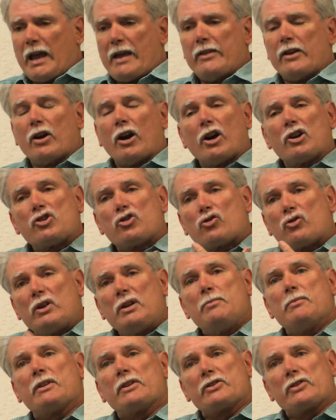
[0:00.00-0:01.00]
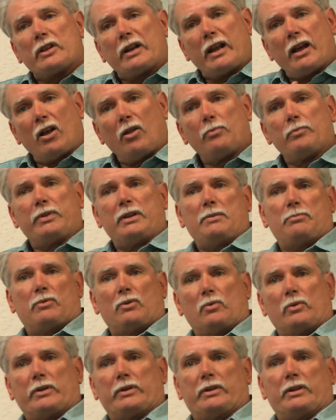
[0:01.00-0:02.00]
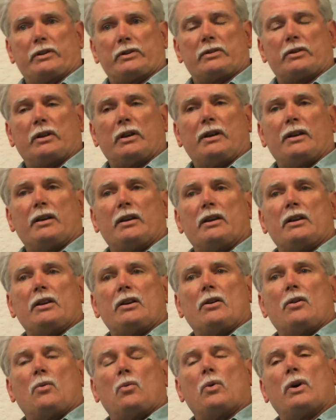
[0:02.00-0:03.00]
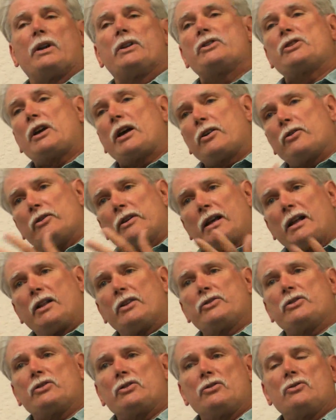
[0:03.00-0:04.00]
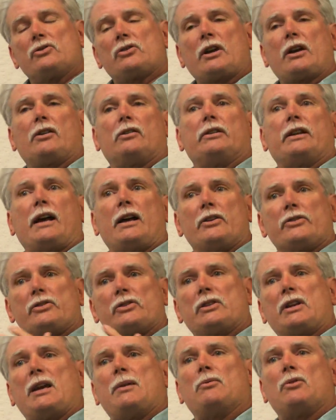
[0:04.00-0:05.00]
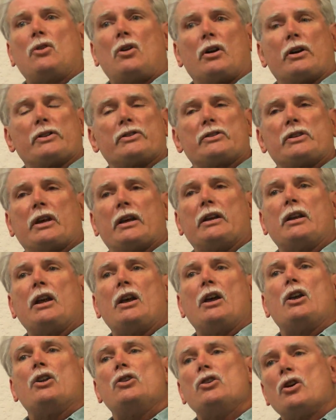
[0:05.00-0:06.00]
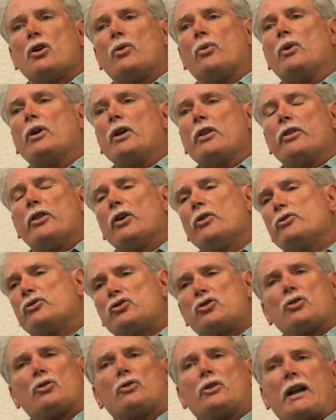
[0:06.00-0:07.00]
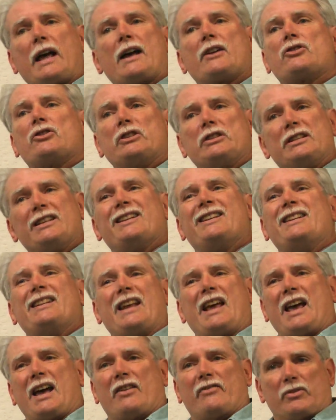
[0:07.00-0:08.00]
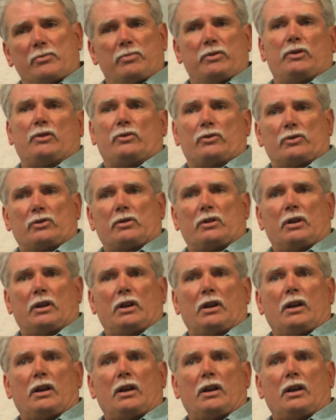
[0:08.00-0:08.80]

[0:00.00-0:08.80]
And there are treatments that help people with this. What did psychoanalysis do? Psychoanalysis came along and said, no, those children actually didn't have abuse.